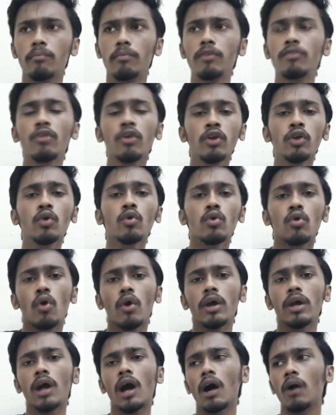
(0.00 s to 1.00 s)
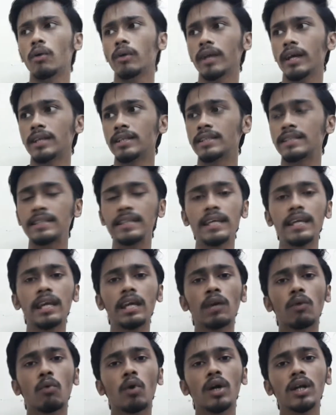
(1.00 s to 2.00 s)
before you going out and
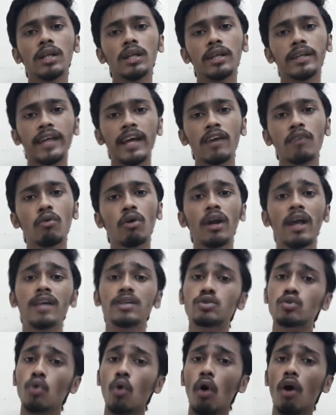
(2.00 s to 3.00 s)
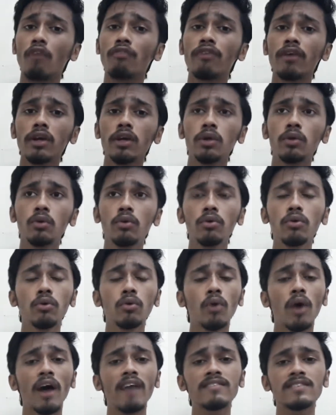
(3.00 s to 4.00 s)
seeing what the tech world has to offer you,
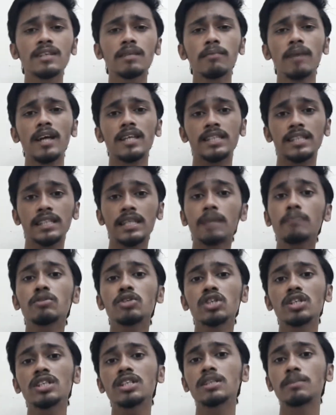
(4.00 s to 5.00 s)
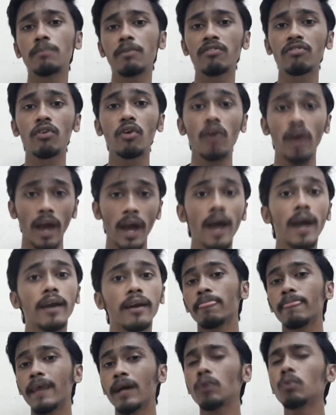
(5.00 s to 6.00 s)
you have some assumptions
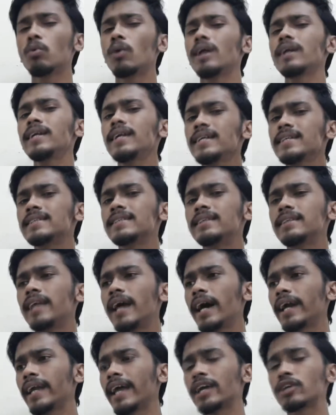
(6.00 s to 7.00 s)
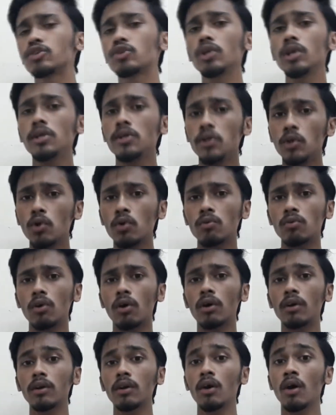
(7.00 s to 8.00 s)
beforehand that what is that actually you
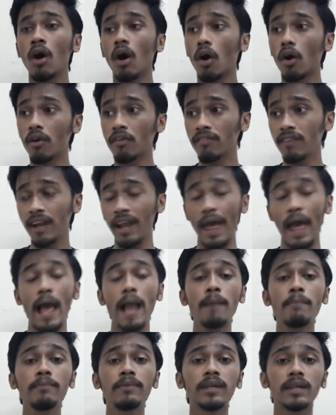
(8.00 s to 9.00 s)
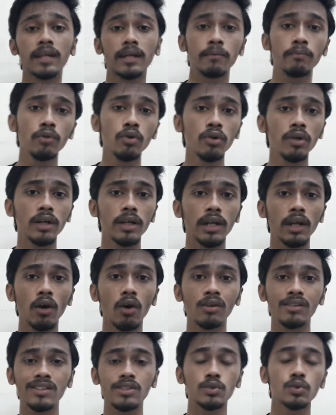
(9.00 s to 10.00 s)
want or will help the community
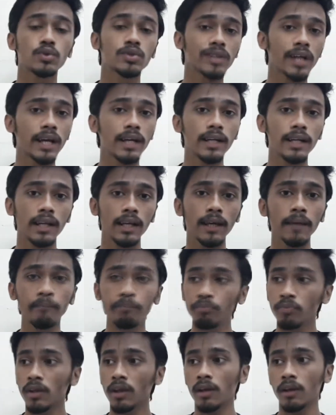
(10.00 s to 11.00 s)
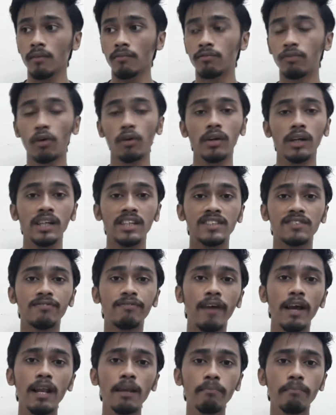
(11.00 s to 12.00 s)
or the society for its
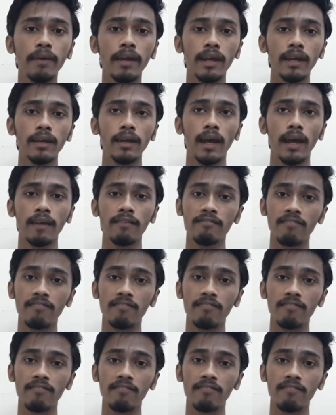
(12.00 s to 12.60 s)
well-being and